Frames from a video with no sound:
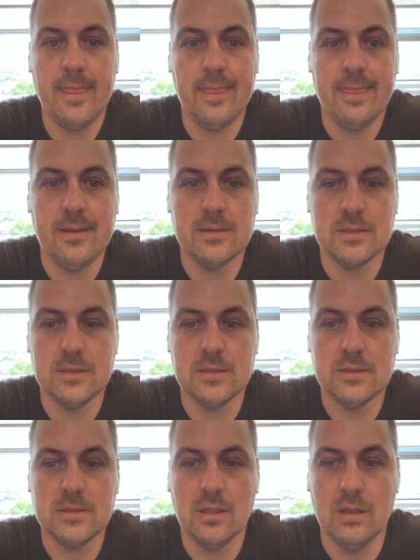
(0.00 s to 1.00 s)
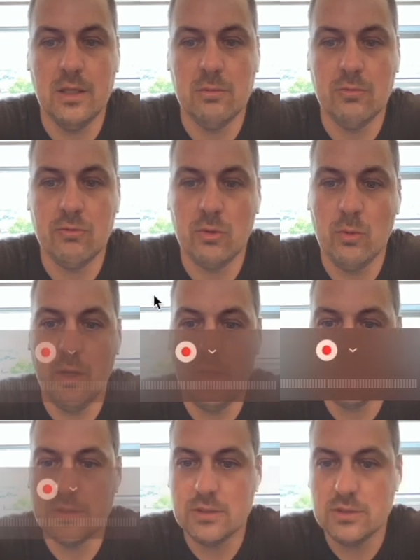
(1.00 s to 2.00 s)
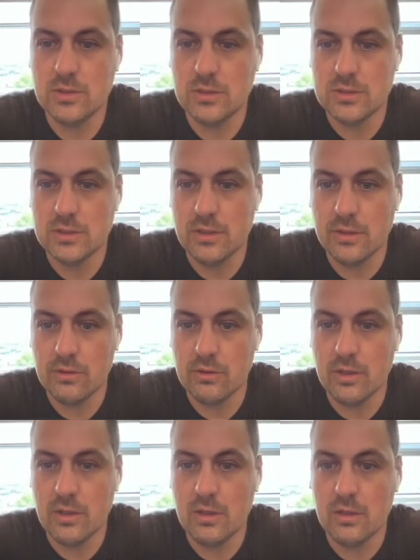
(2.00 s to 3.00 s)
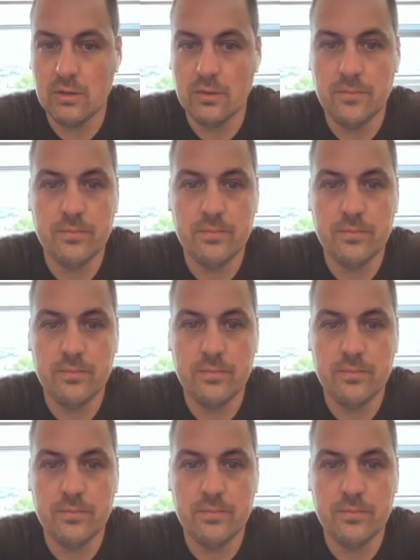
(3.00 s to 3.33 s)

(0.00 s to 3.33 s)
this is the label for the y-axis, you can see that right here.